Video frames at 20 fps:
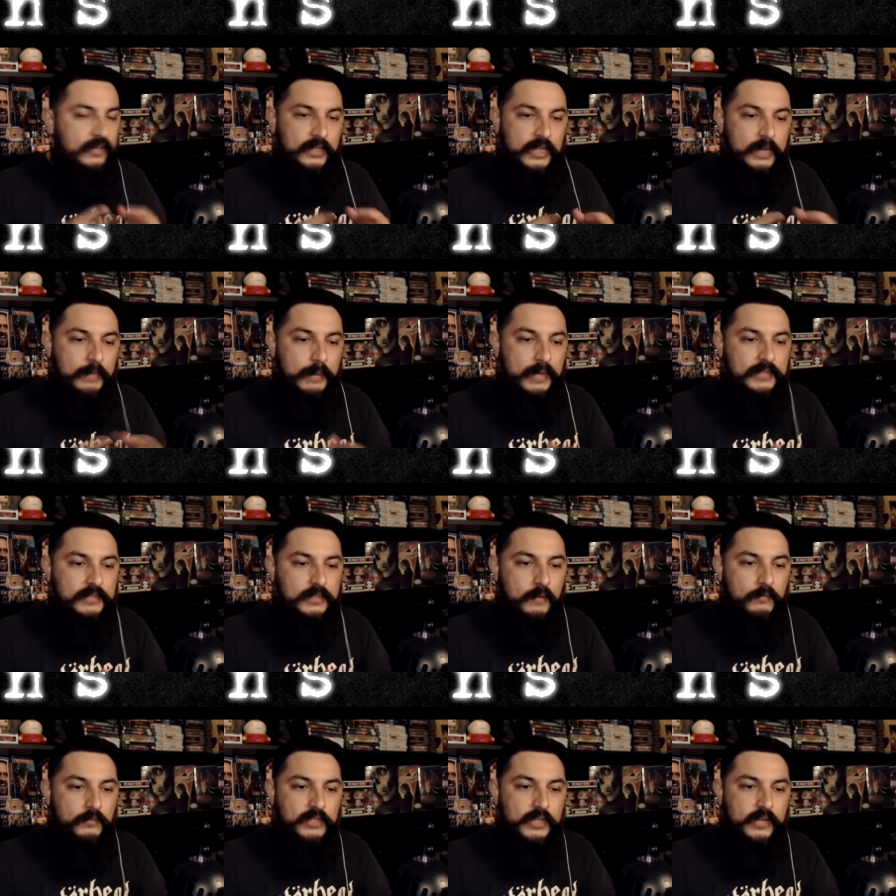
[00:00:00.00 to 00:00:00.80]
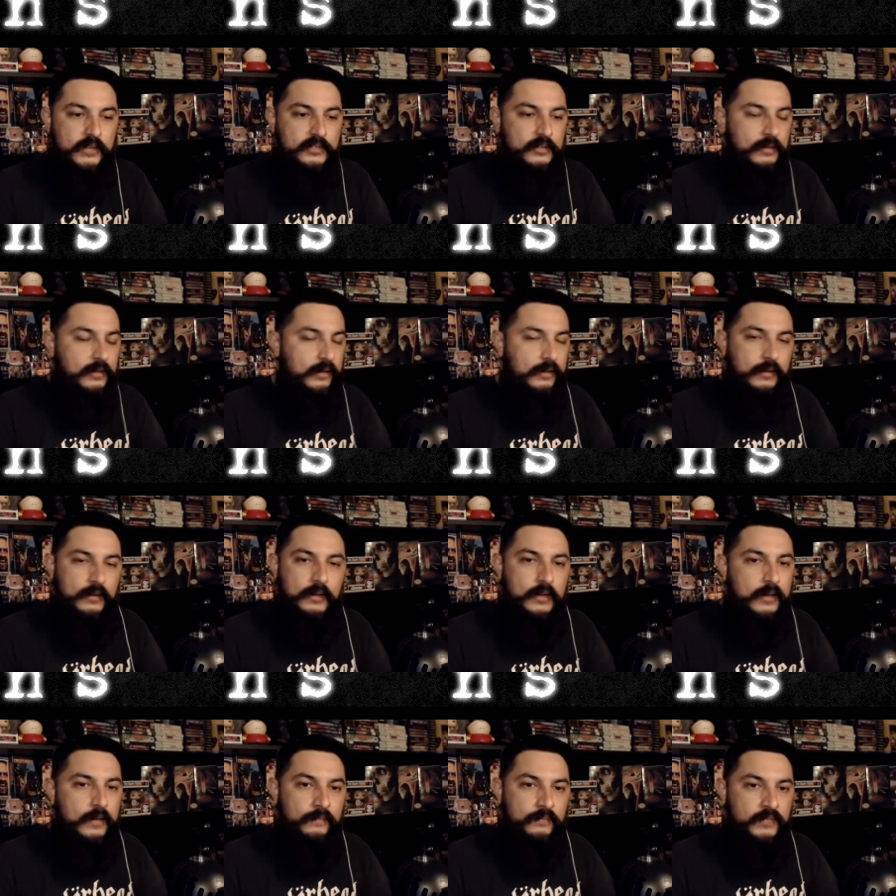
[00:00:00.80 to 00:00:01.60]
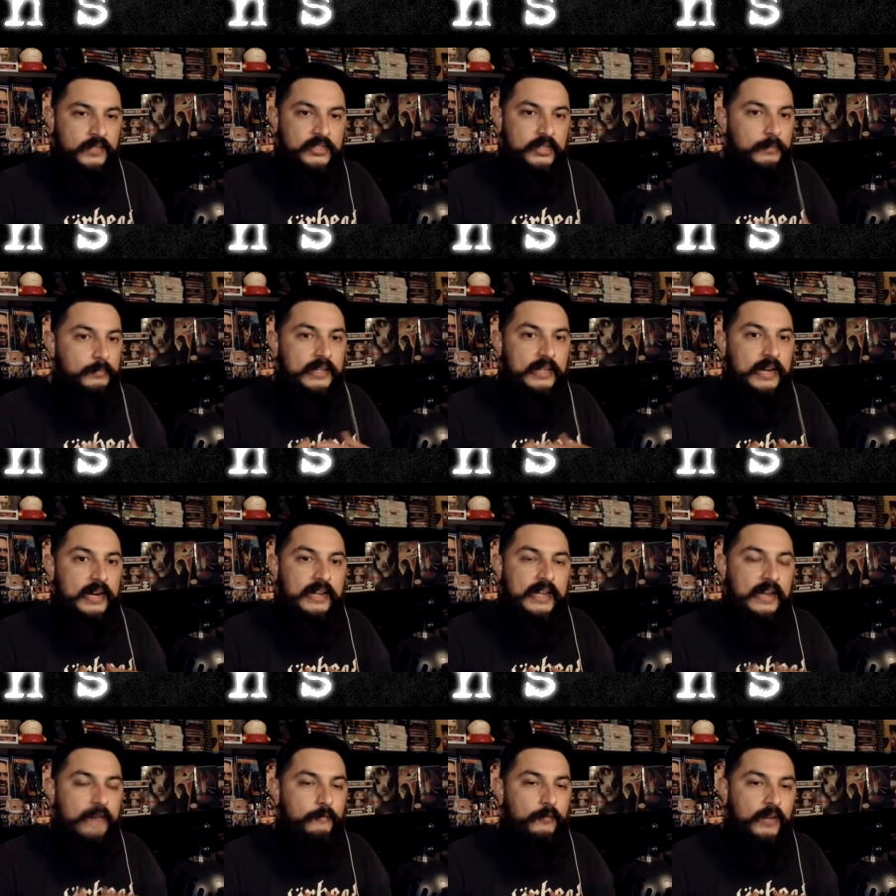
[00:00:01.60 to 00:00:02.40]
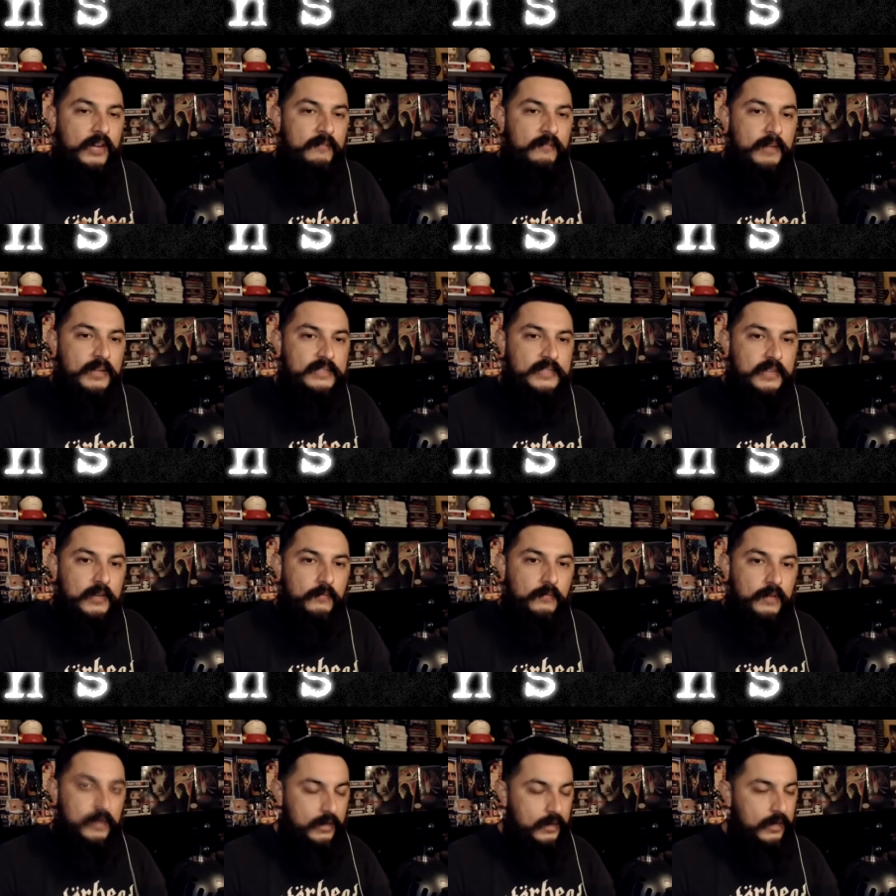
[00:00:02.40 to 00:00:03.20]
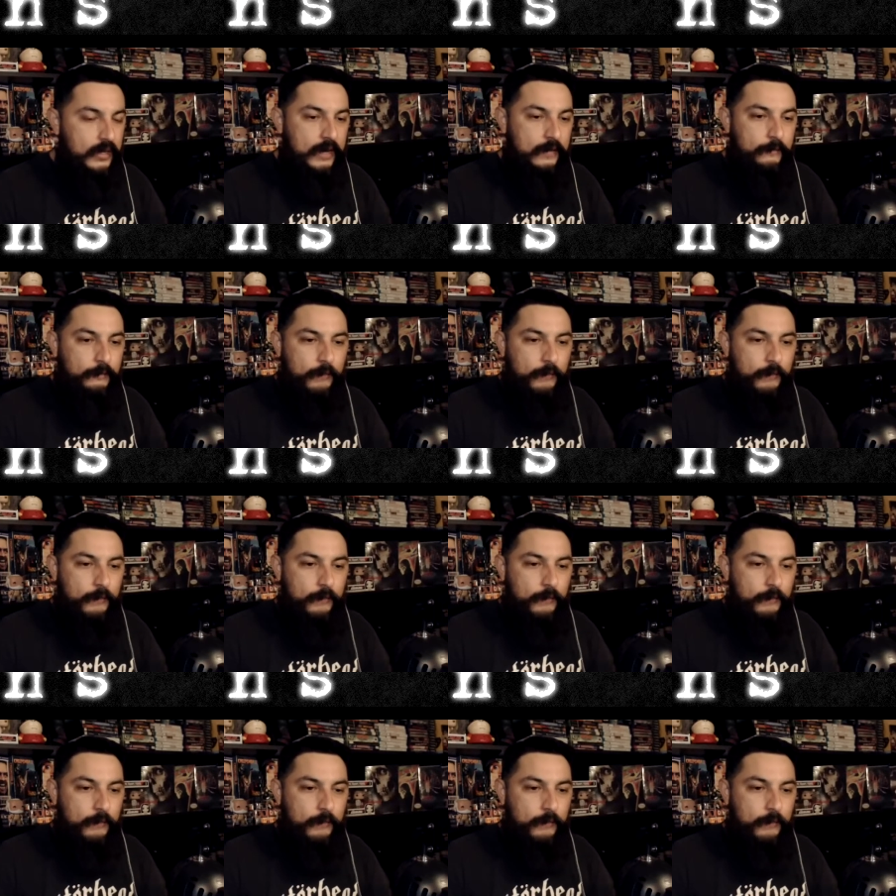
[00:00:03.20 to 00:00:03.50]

a deep ass conversation, like something that I can't forgive myself. And